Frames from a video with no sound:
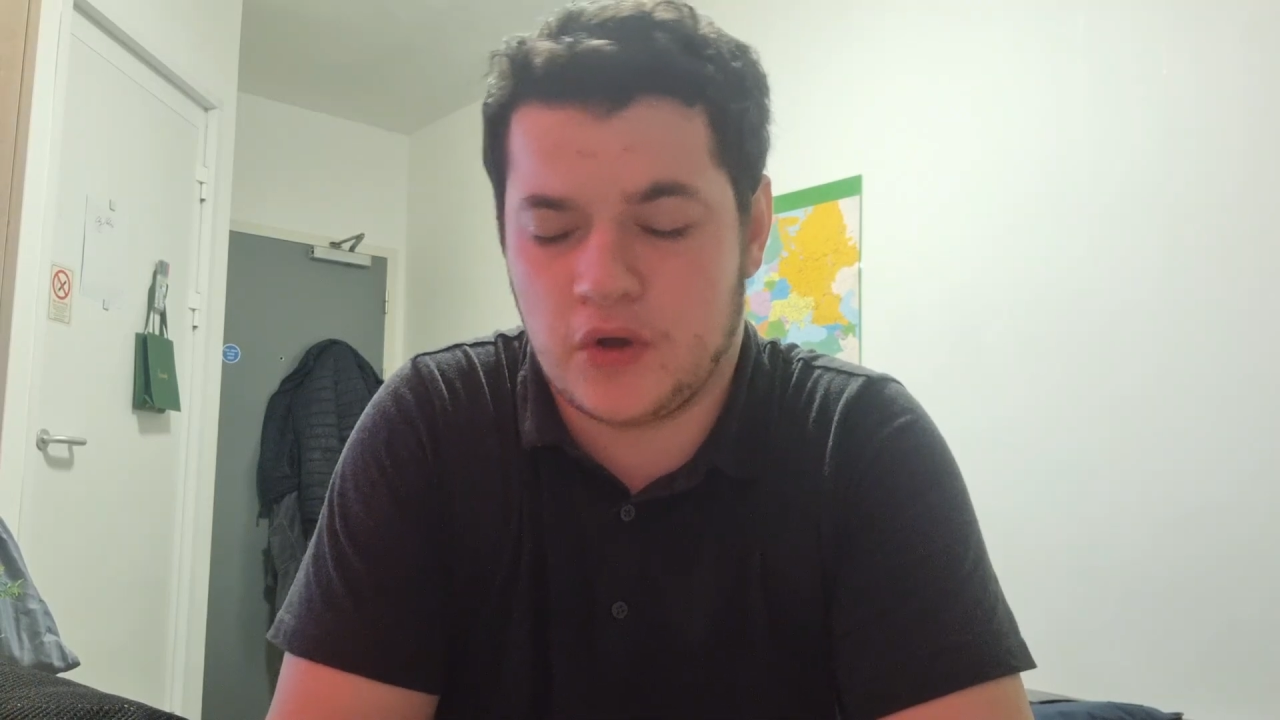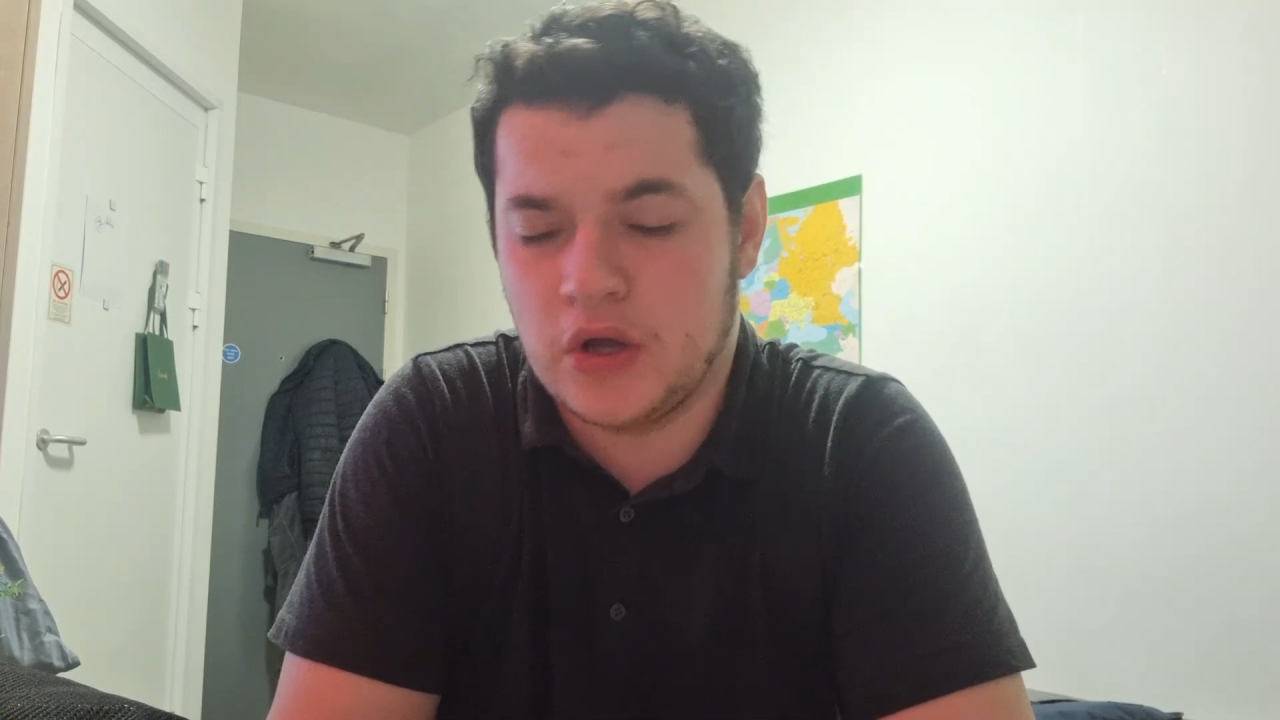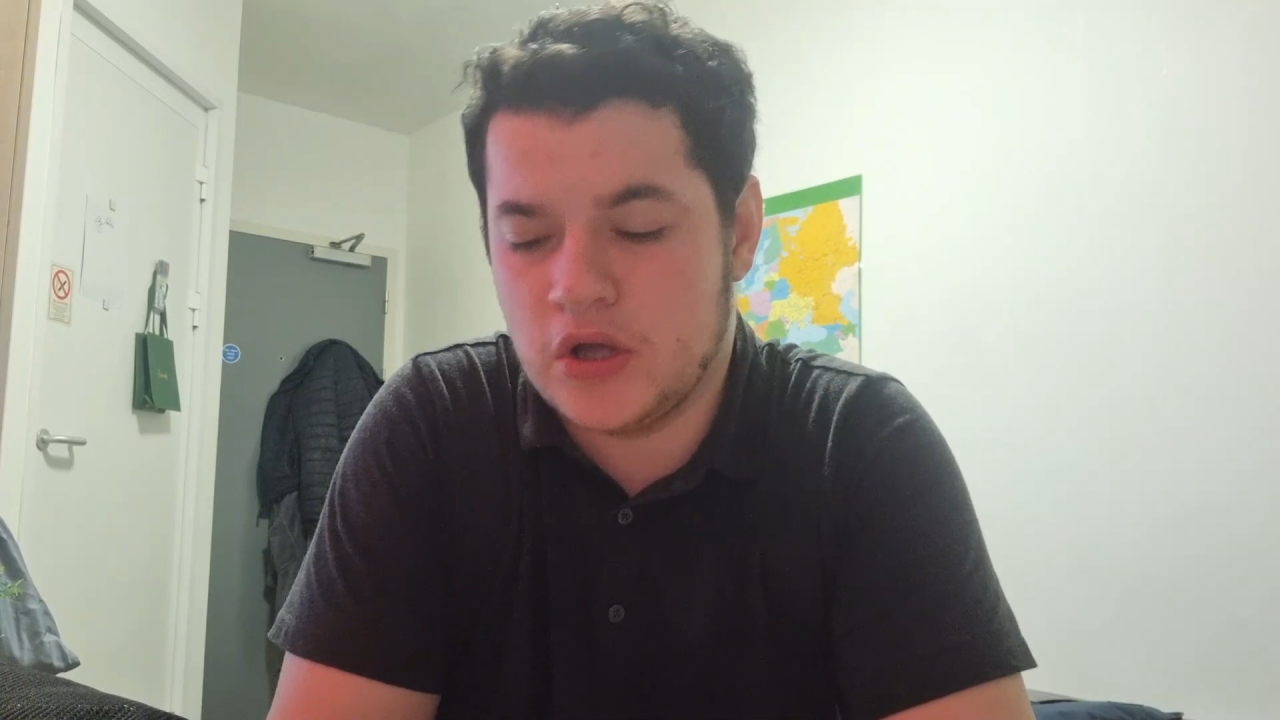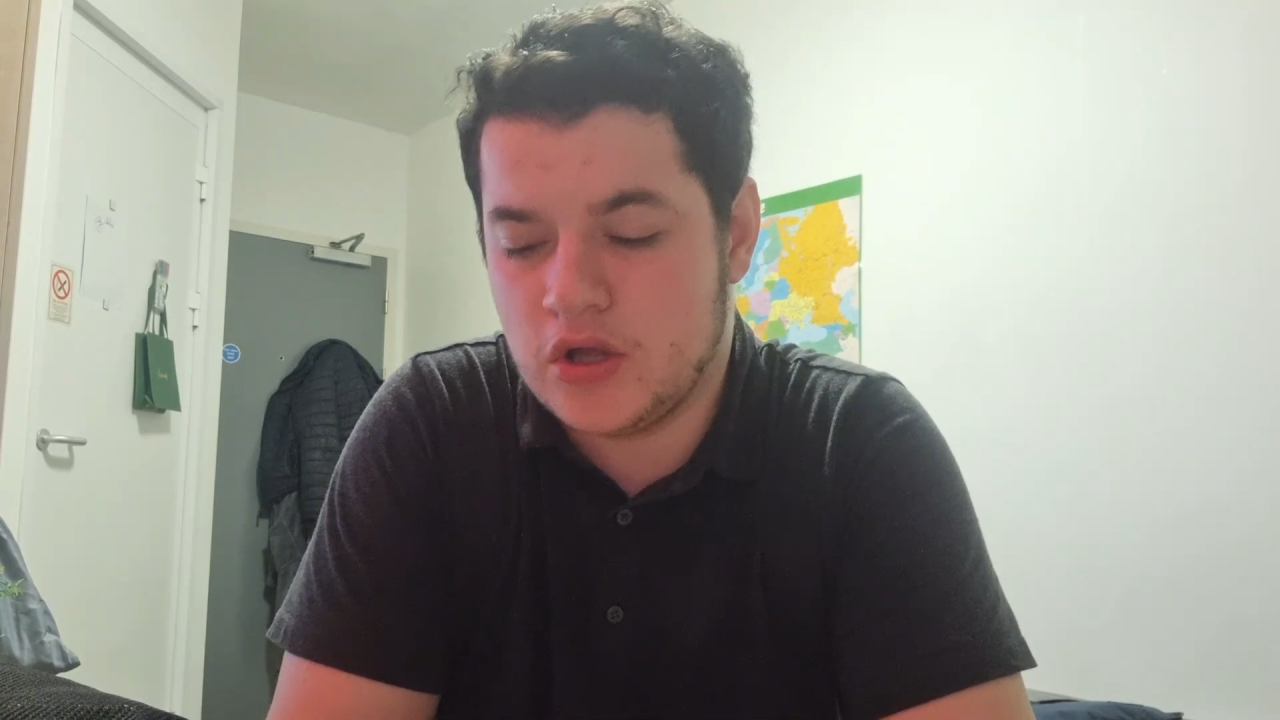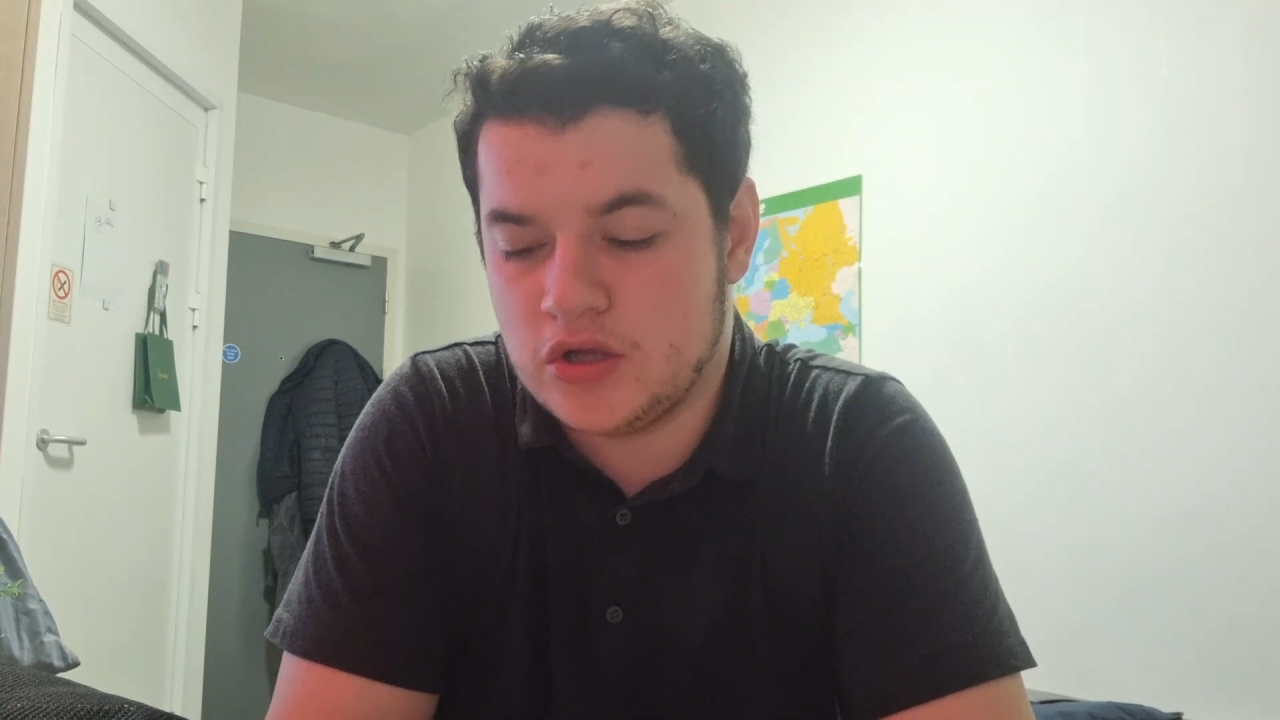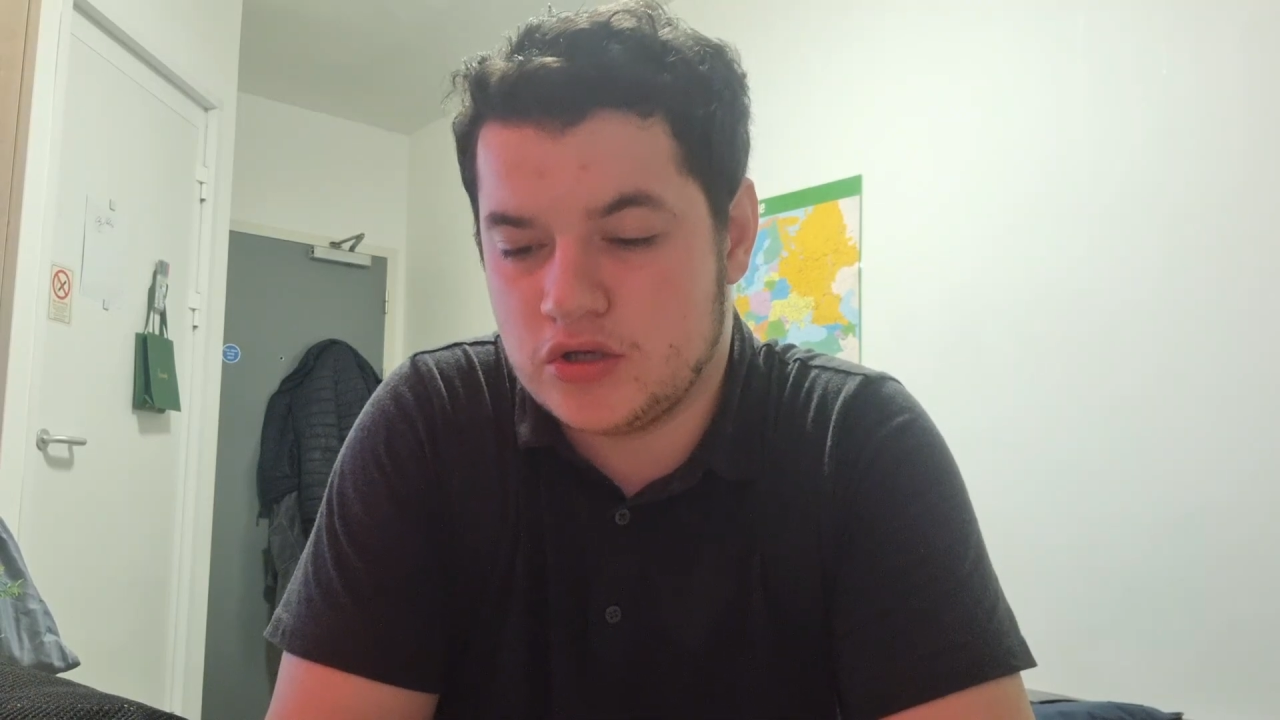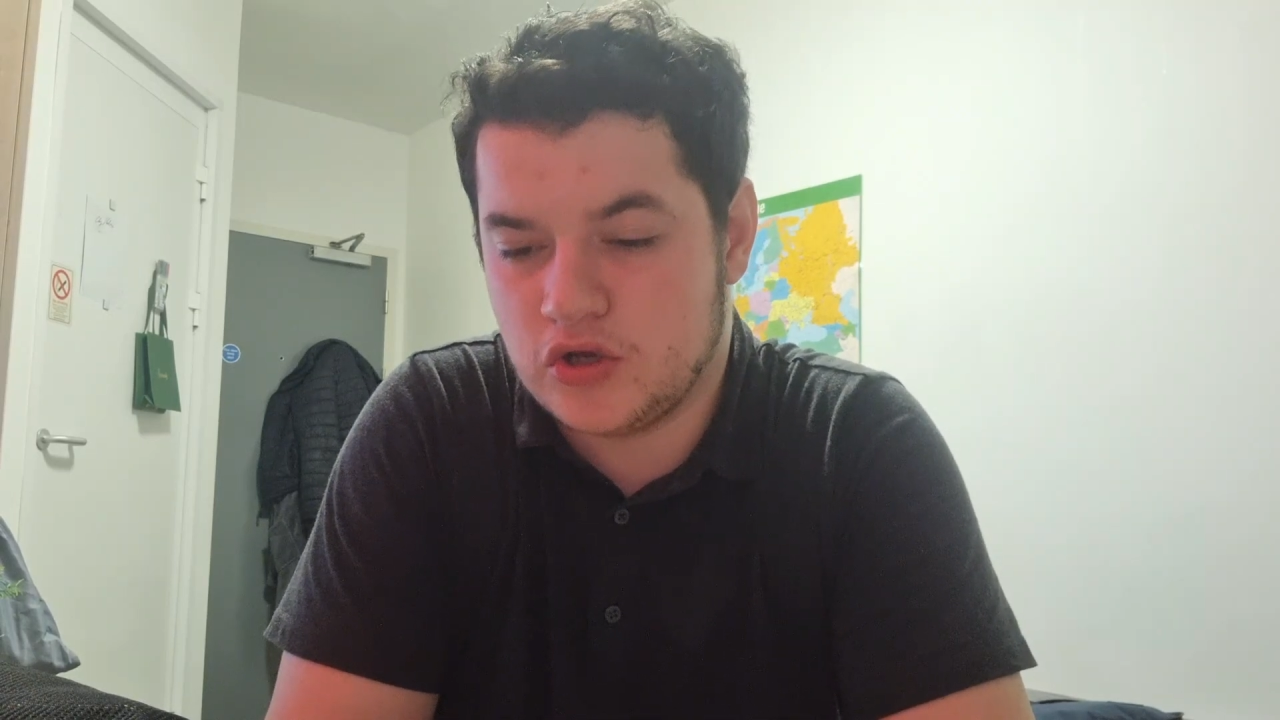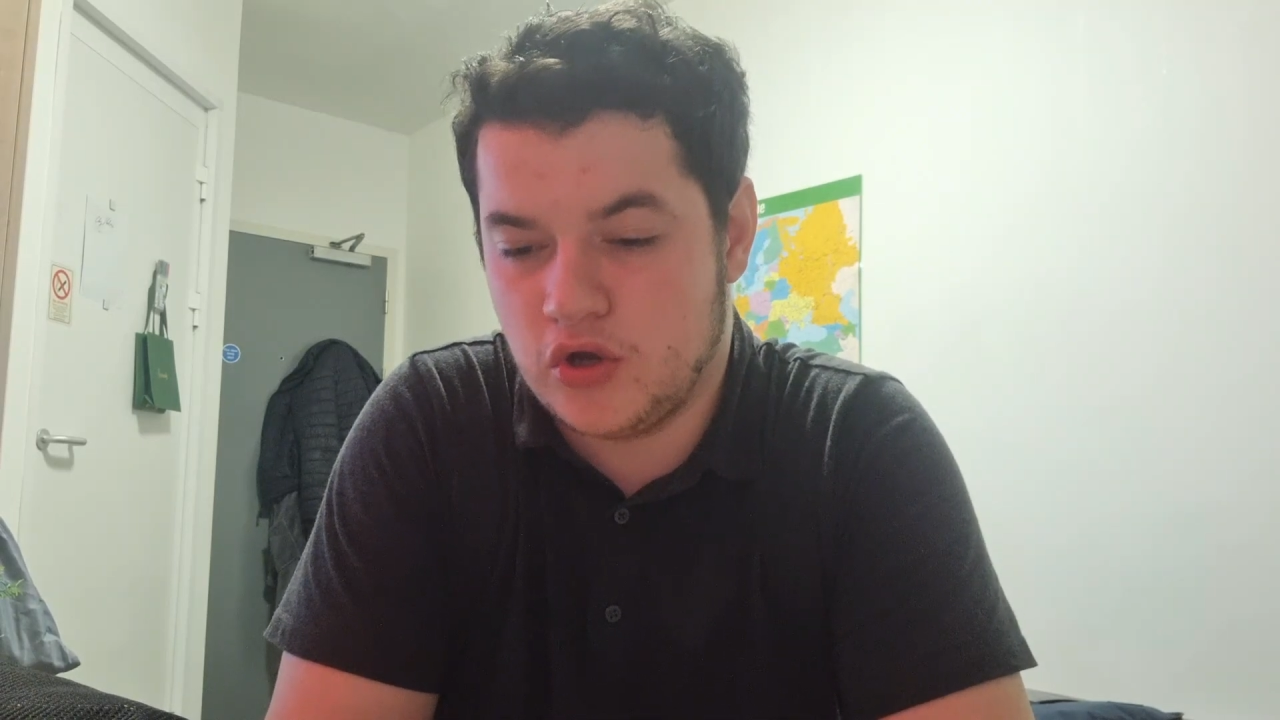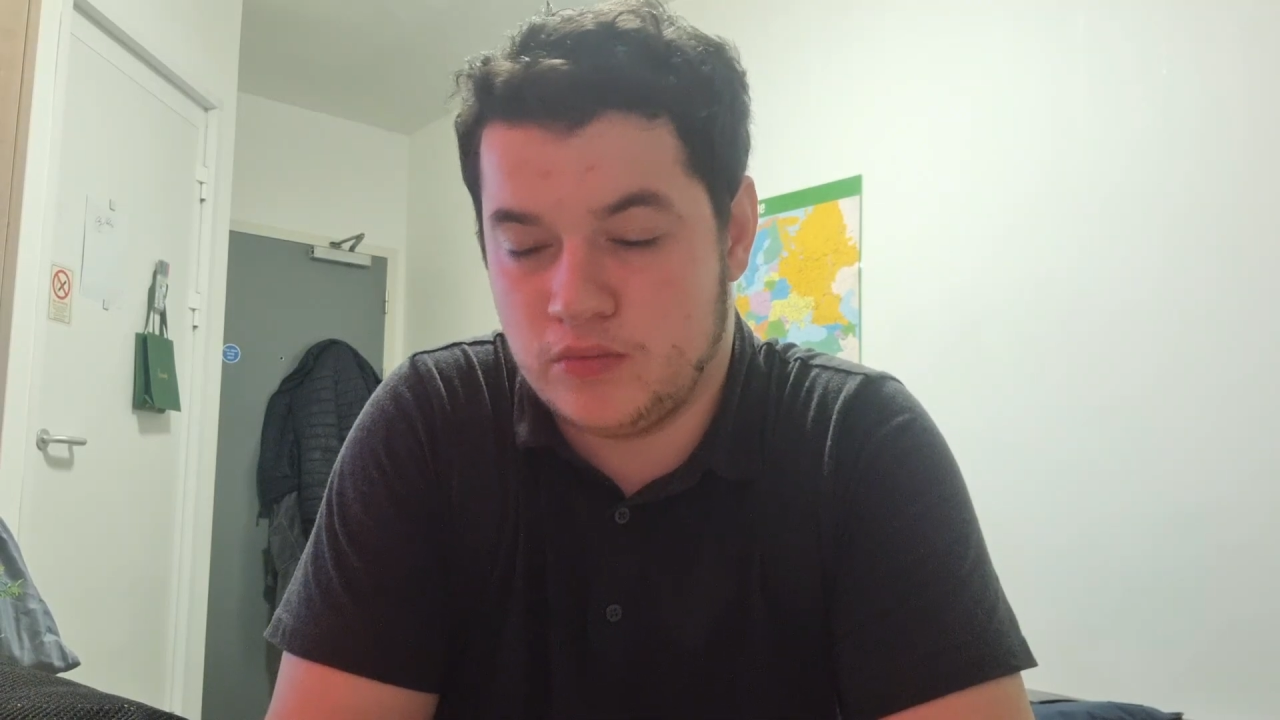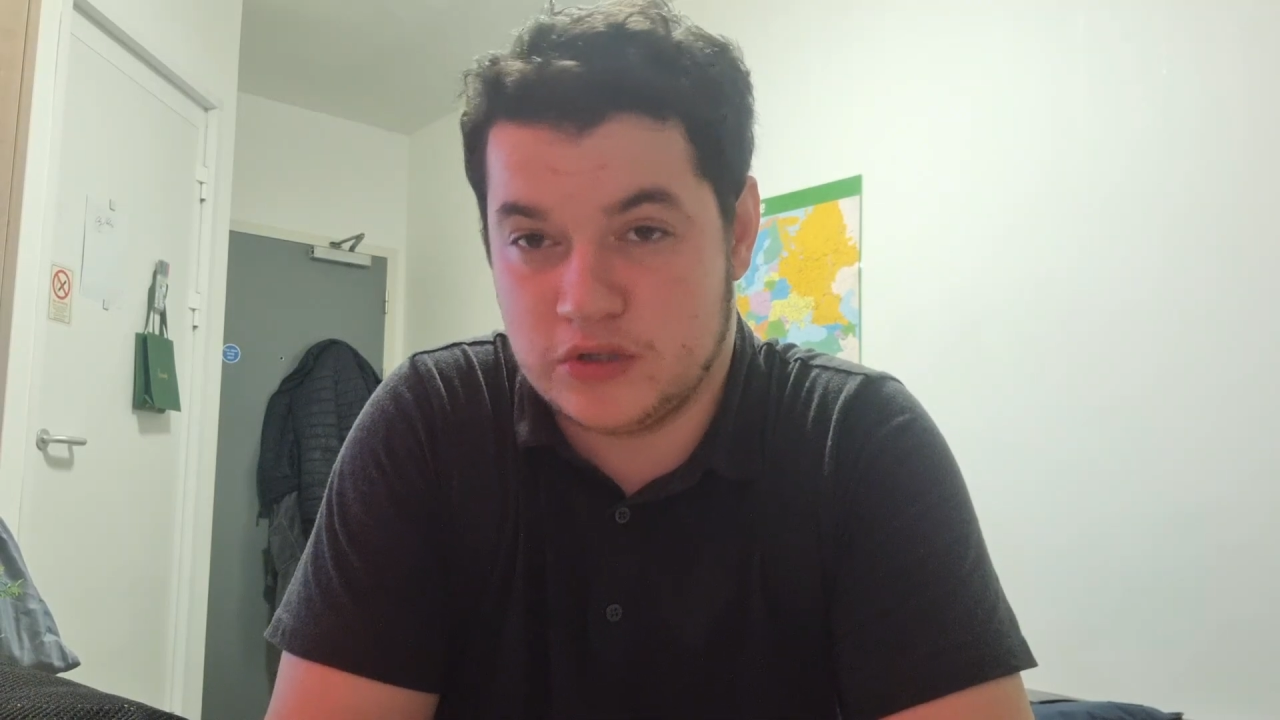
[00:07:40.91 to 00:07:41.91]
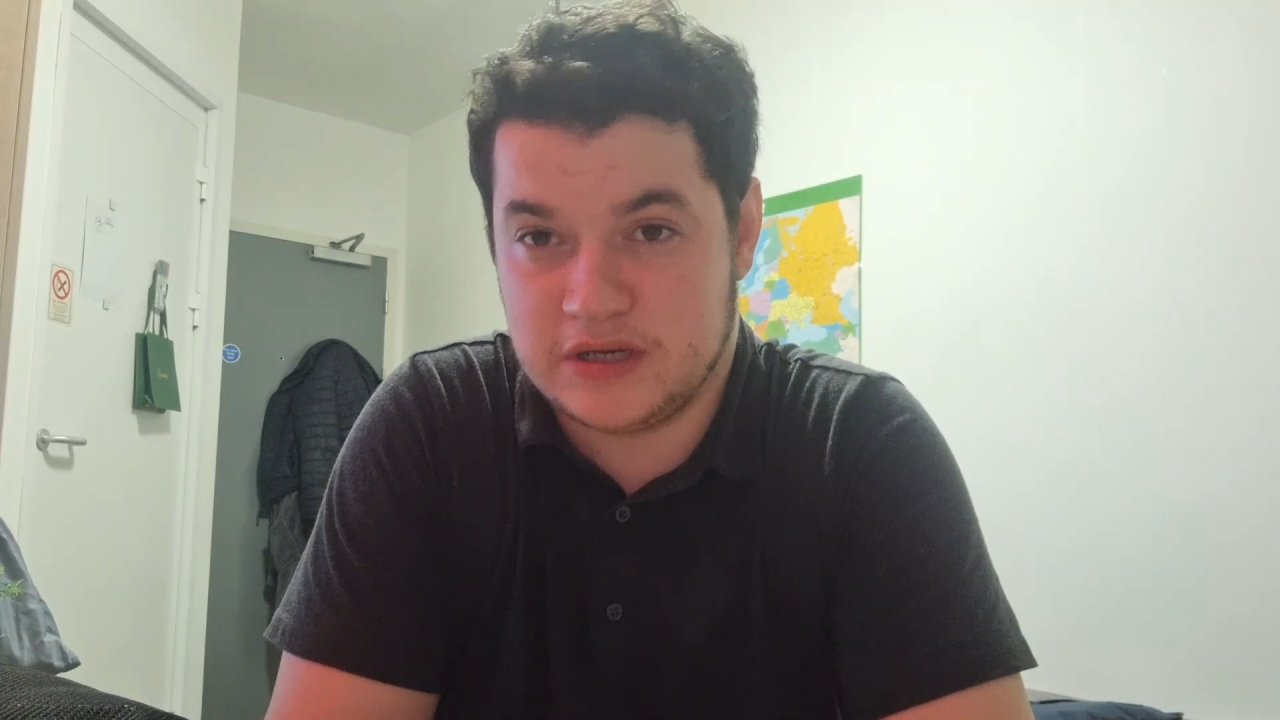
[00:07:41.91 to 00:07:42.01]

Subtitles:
But Uber